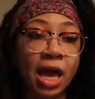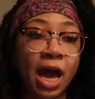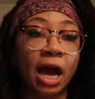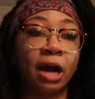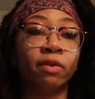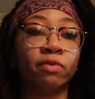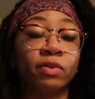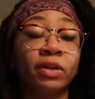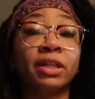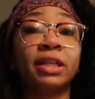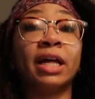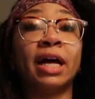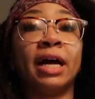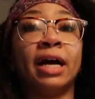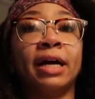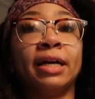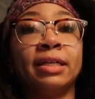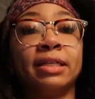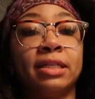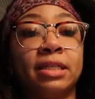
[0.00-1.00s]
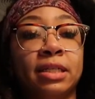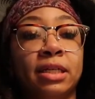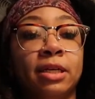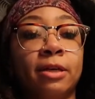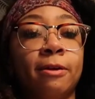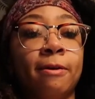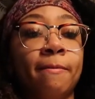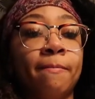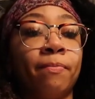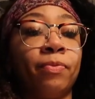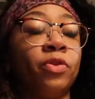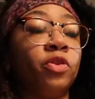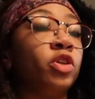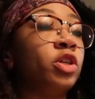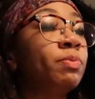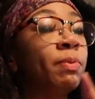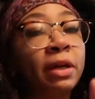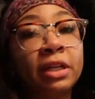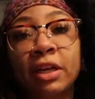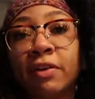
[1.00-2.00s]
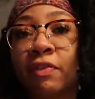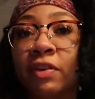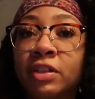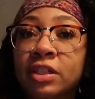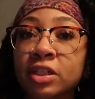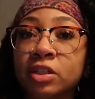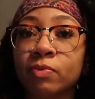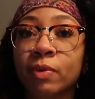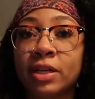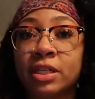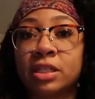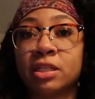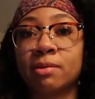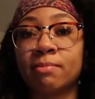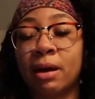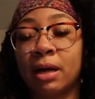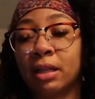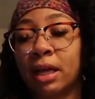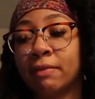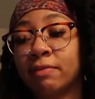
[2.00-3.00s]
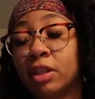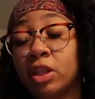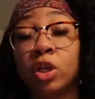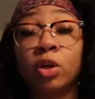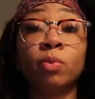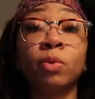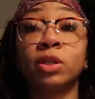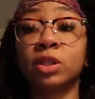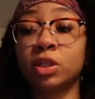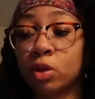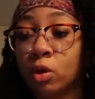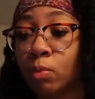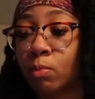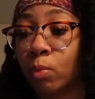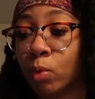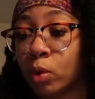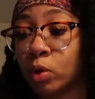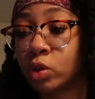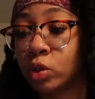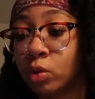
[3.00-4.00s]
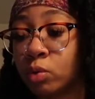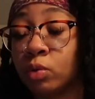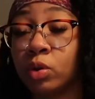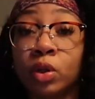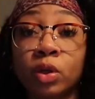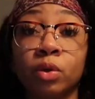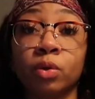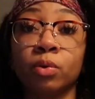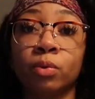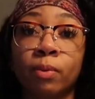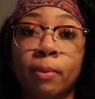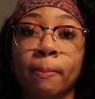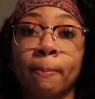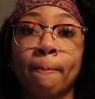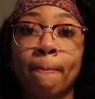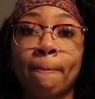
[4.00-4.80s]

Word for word: I realized just by different situations in my life that there was still more to do